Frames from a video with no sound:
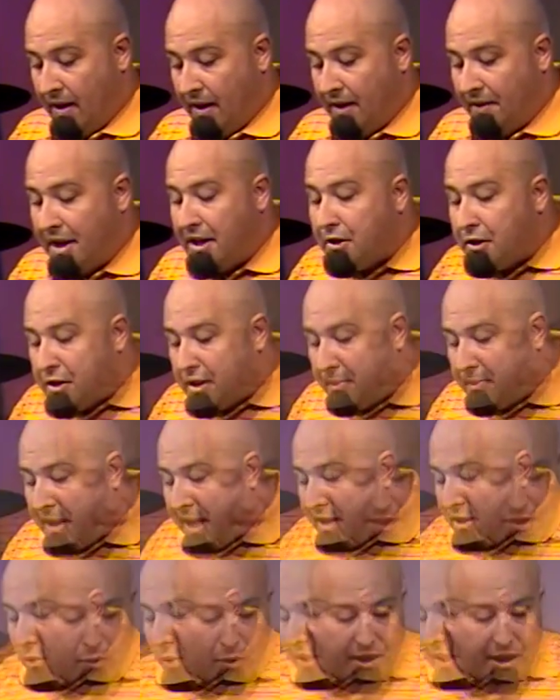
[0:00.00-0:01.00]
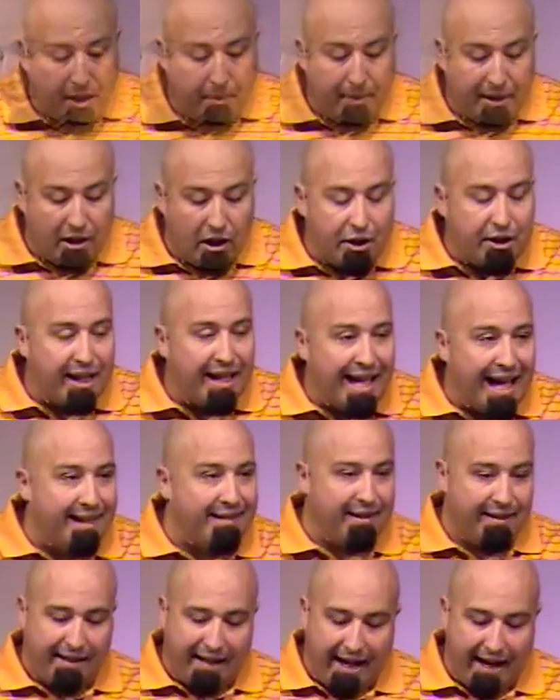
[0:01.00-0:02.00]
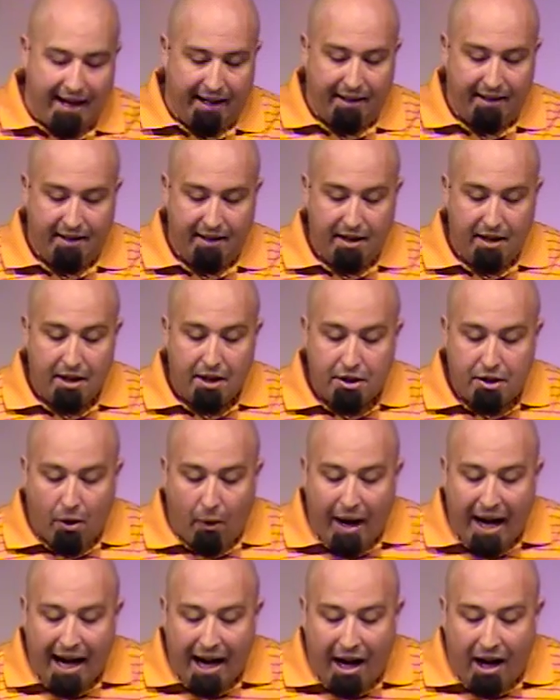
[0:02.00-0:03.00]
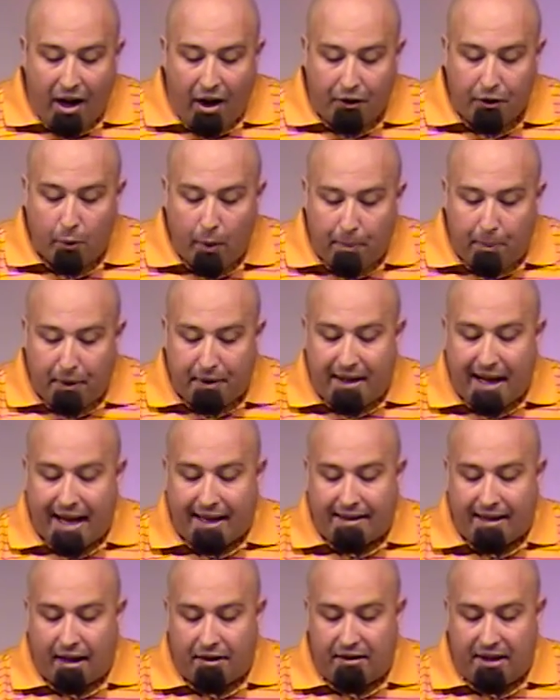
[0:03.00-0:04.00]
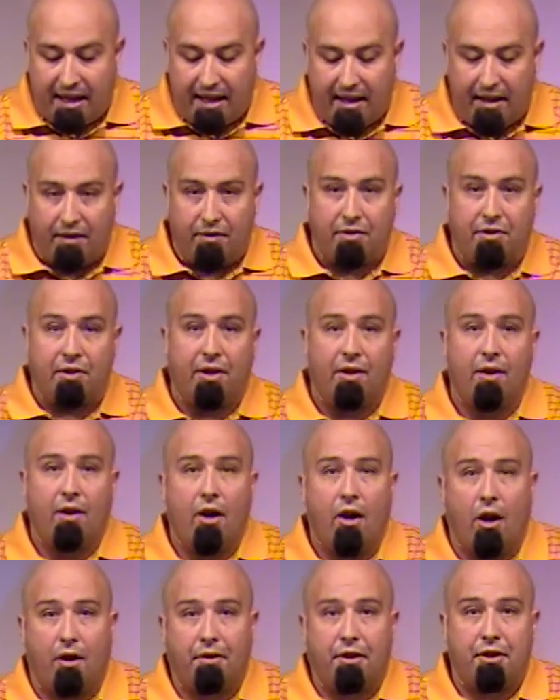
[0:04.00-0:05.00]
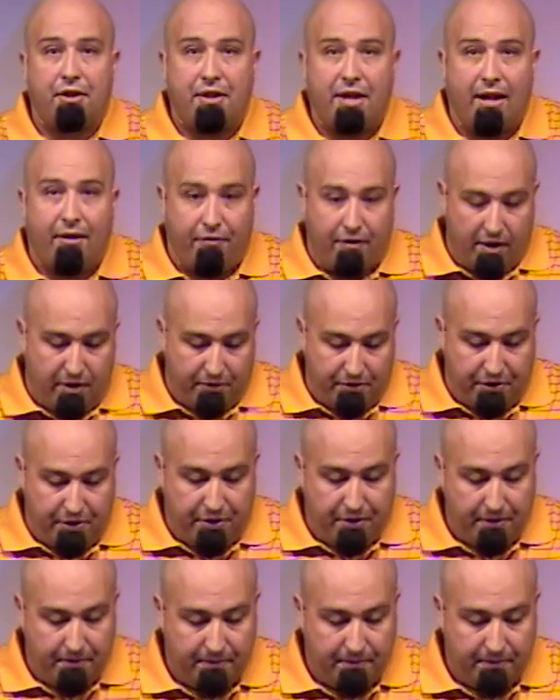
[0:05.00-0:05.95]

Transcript: These are some things we're going to be looking at today. So, how do we protect our teens on their cell phones?